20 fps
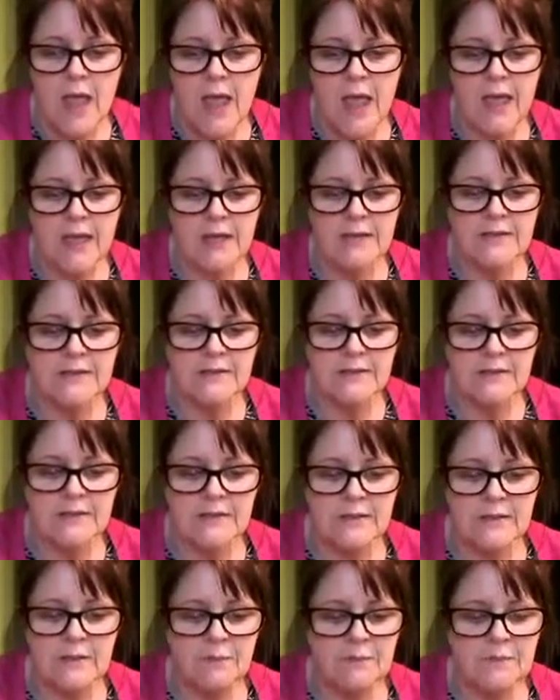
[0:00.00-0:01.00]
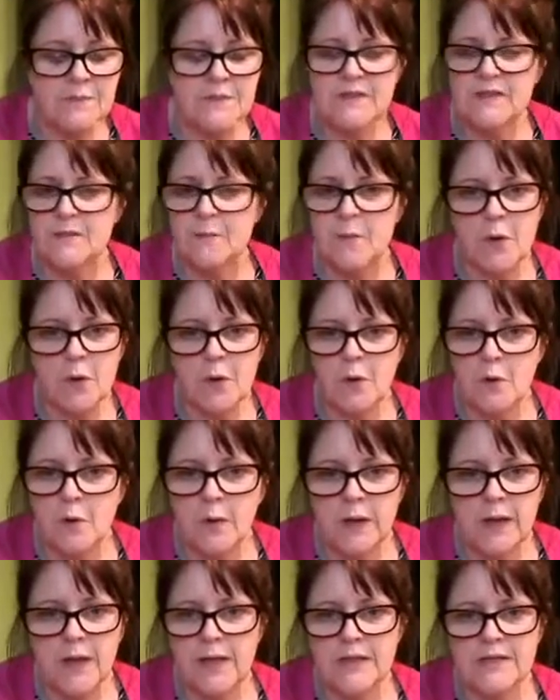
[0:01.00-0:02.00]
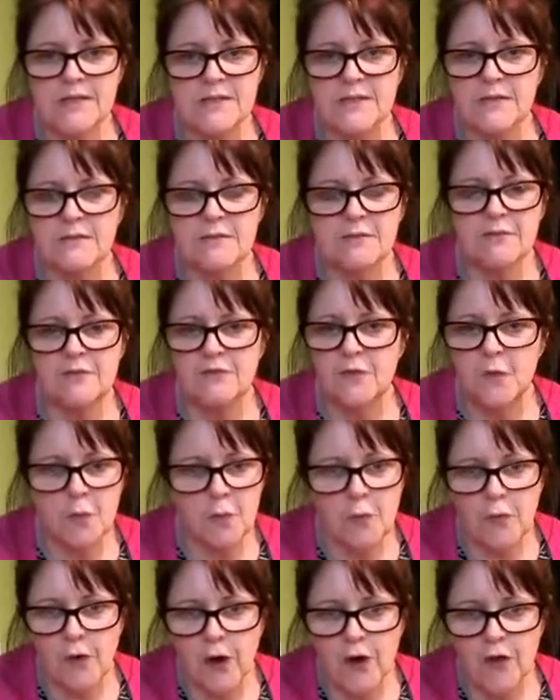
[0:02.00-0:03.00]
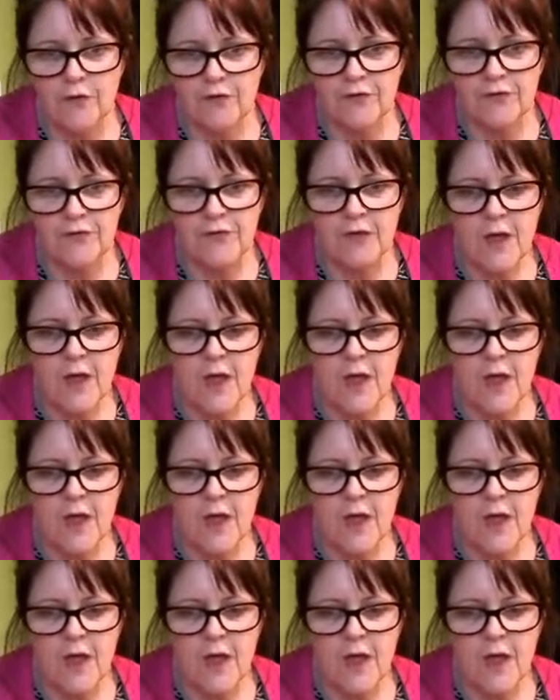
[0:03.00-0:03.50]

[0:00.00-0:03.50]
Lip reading: It's simple, it's foolproof.